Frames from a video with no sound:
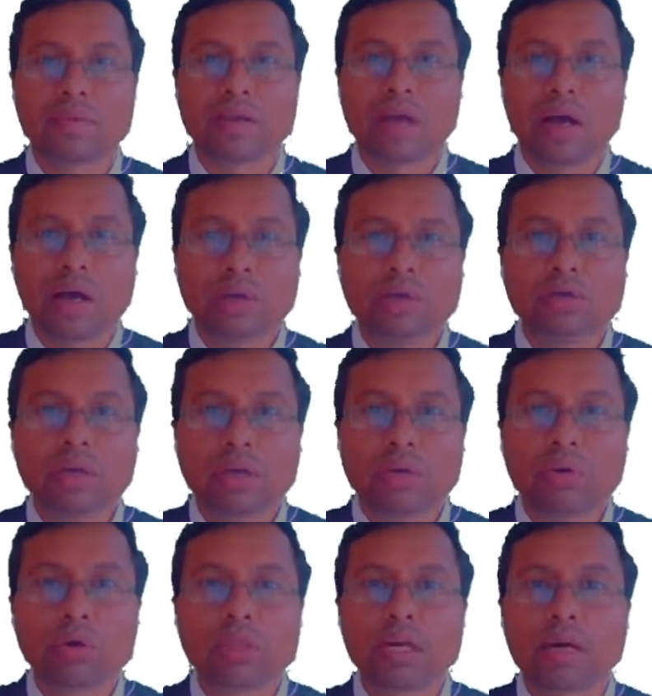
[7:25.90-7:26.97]
how you can
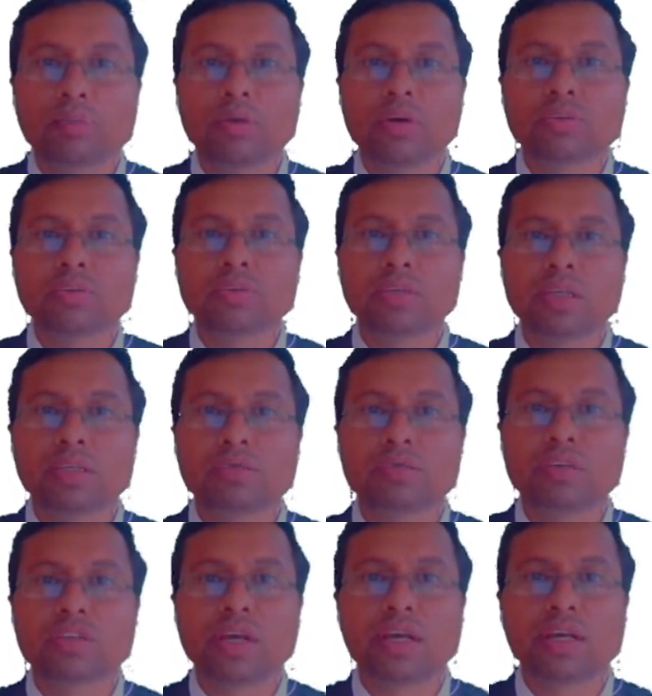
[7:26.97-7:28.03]
hold the opportunities
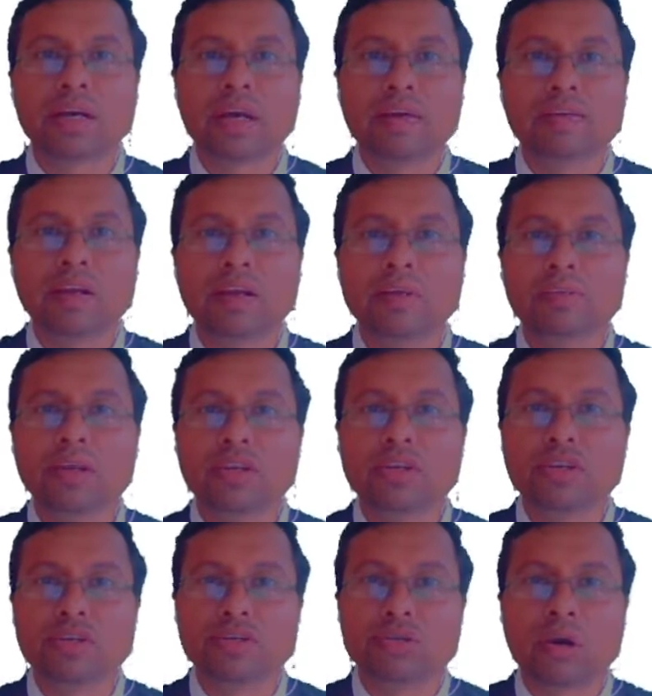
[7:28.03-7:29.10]
which are available in
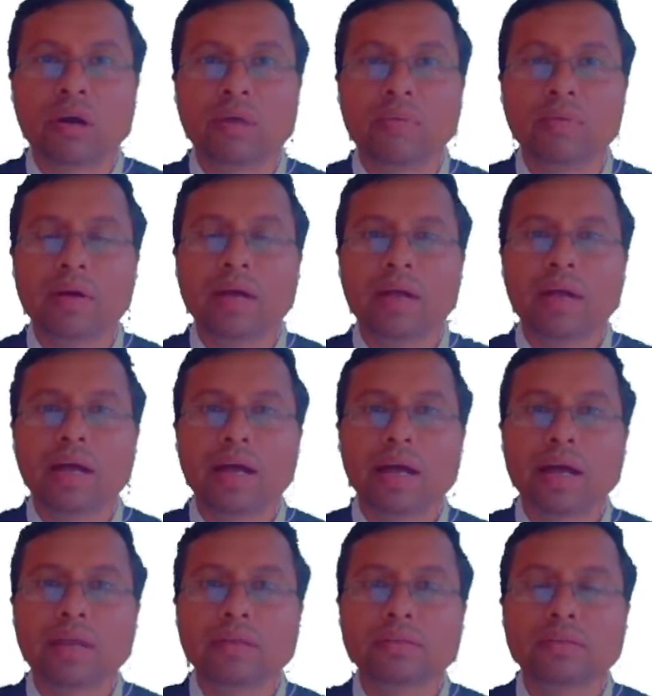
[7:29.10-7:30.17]
your job.
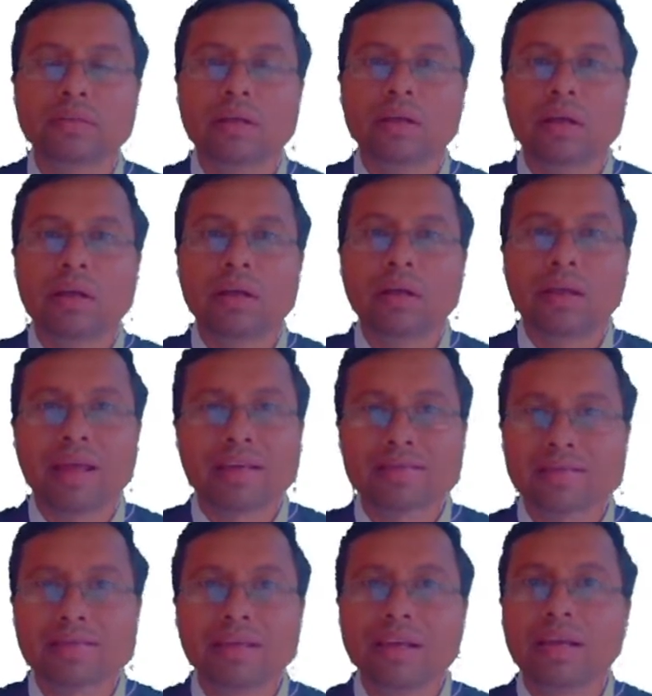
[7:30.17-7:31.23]
And last
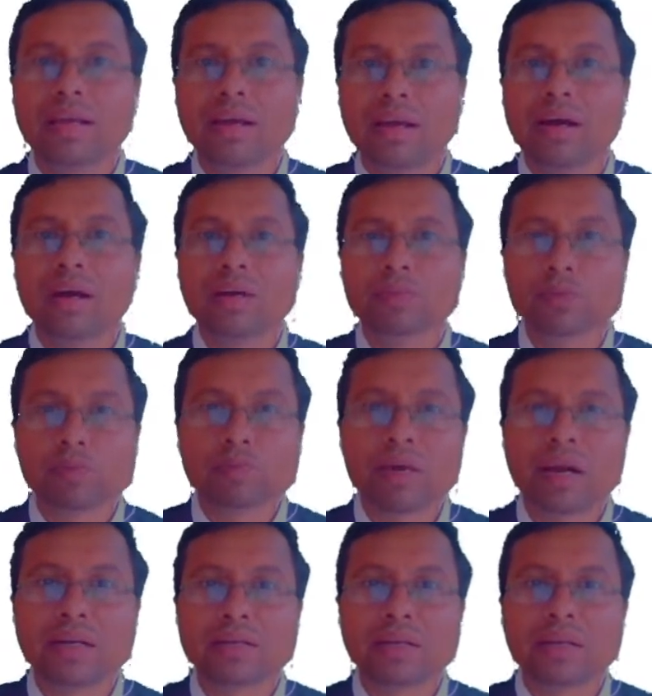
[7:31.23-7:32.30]
T of
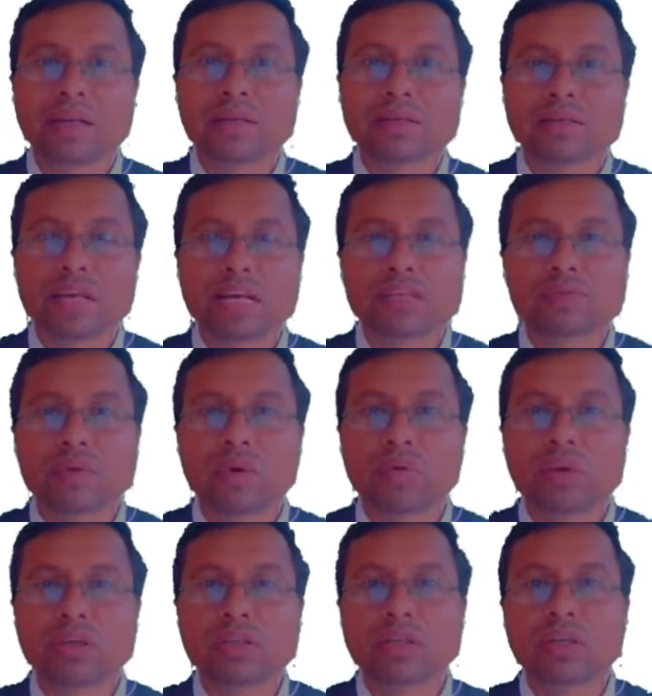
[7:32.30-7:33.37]
SMART stands for
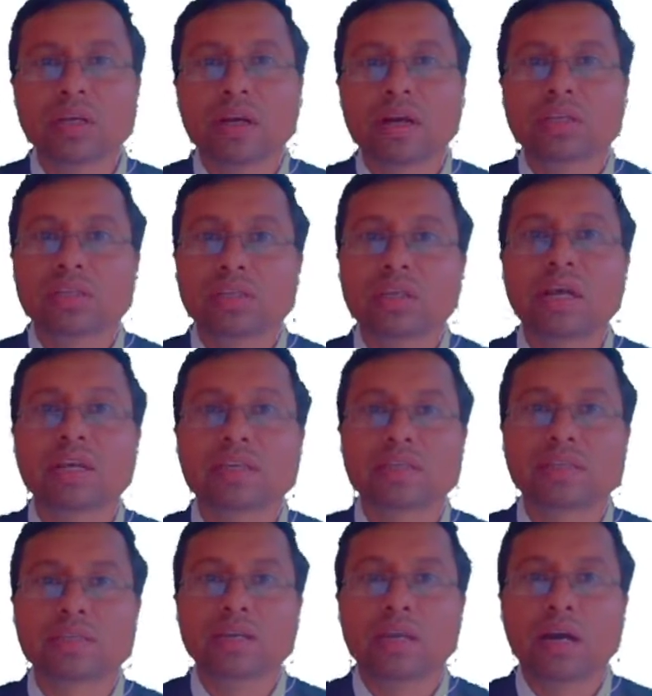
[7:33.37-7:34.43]
what?
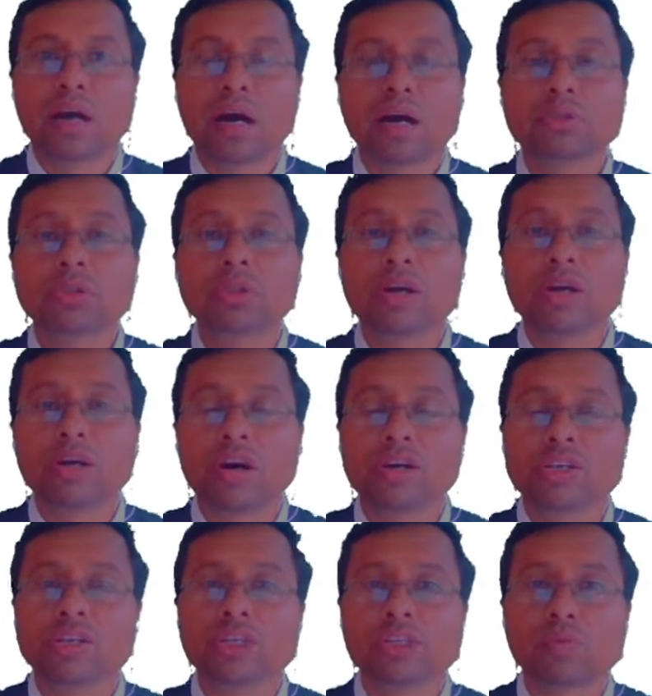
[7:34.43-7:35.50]
Threats. How you are
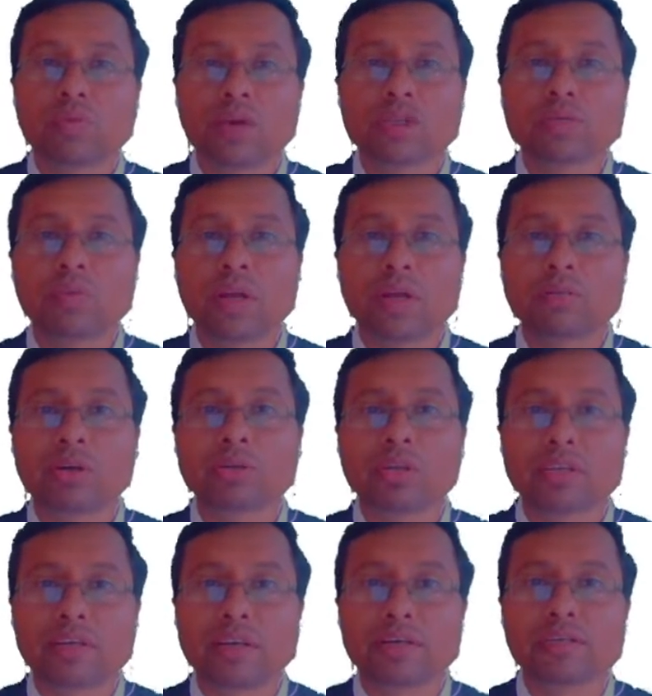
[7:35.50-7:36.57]
cautious, watchful about the
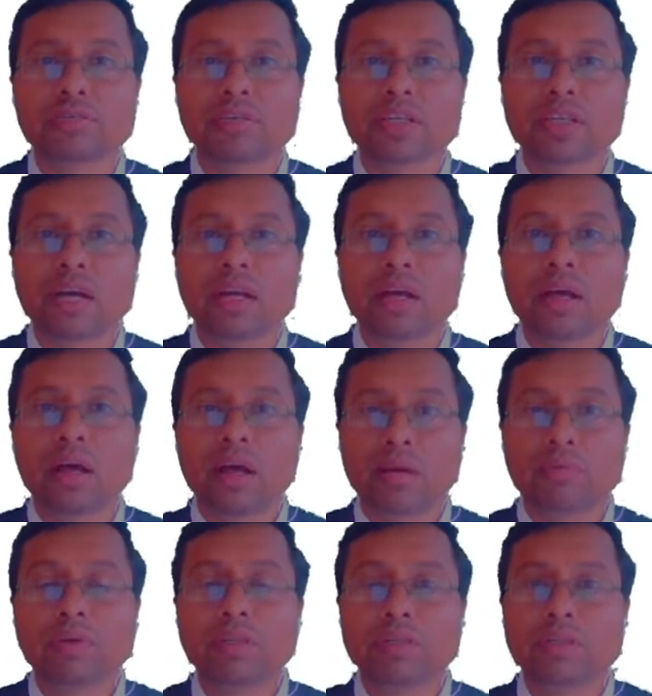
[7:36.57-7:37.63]
threats which are
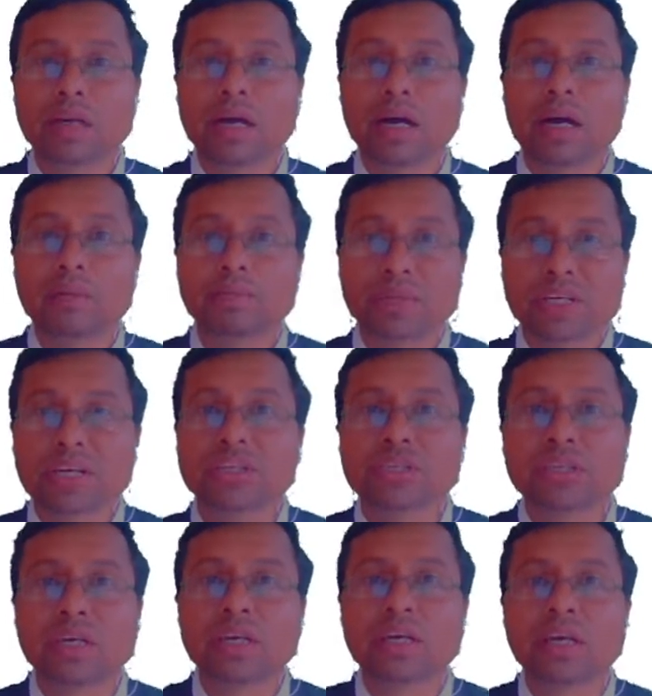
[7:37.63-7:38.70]

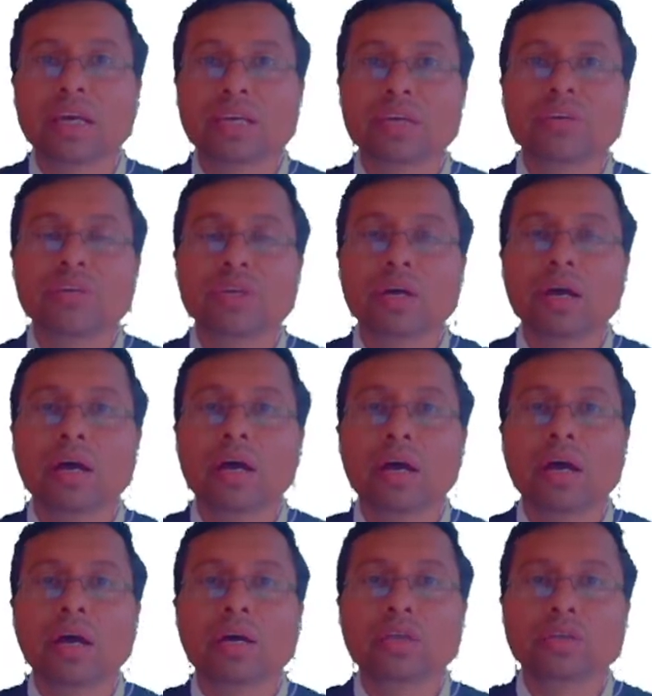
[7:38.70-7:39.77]
potential in your
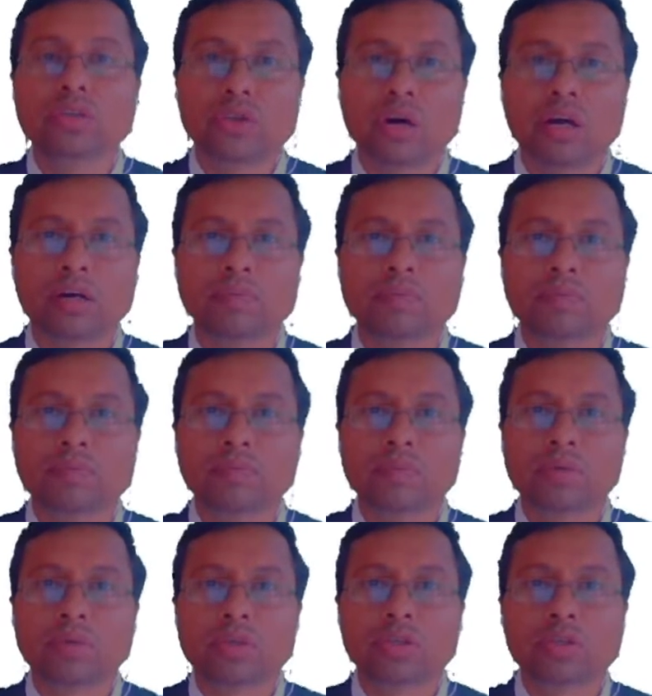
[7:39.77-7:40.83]
job.
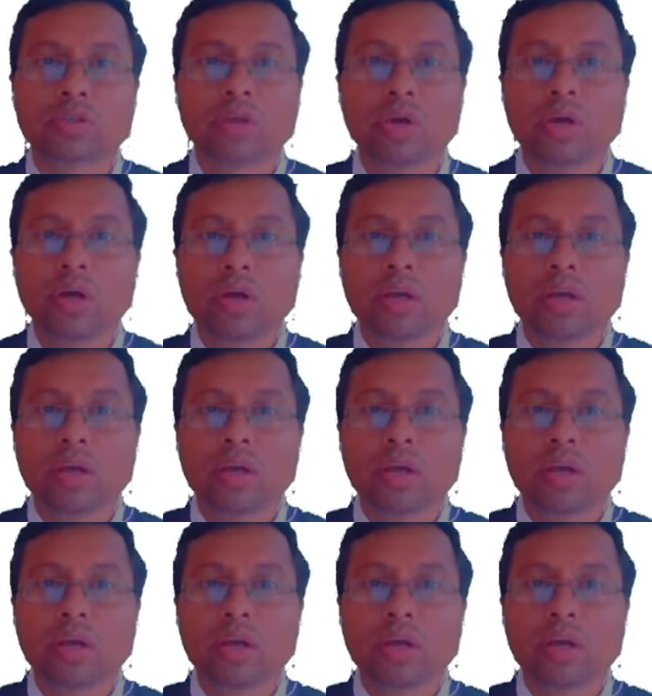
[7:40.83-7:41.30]
So